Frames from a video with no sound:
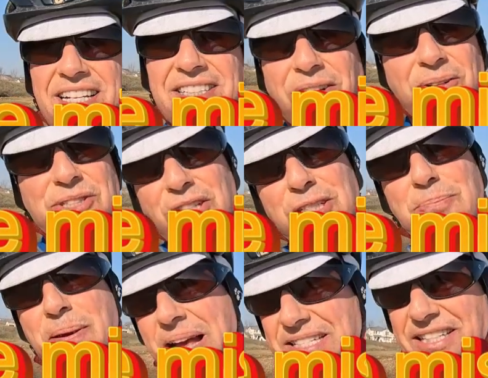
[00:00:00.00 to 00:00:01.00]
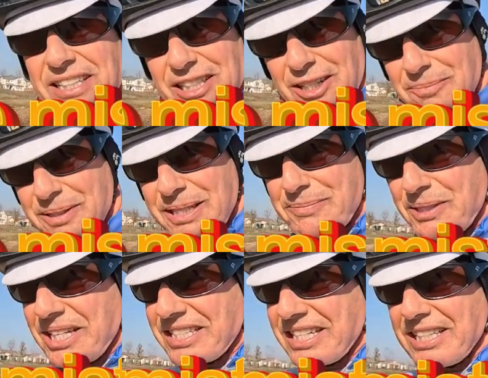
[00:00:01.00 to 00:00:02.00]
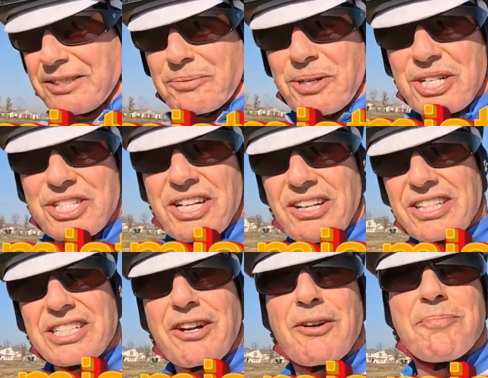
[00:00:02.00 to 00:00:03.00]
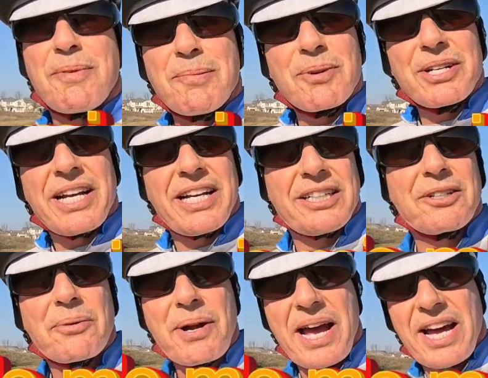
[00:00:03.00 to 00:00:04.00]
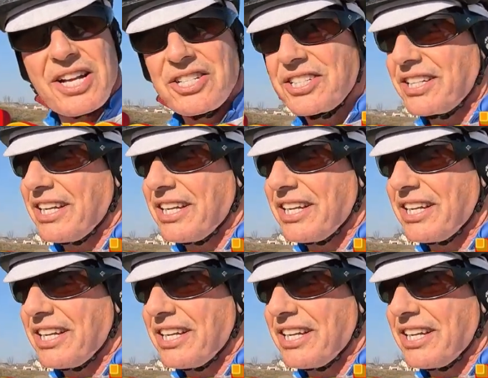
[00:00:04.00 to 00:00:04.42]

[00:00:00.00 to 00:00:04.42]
So I was just spazzing a little bit because I had to rush out because I remembered I had crashed,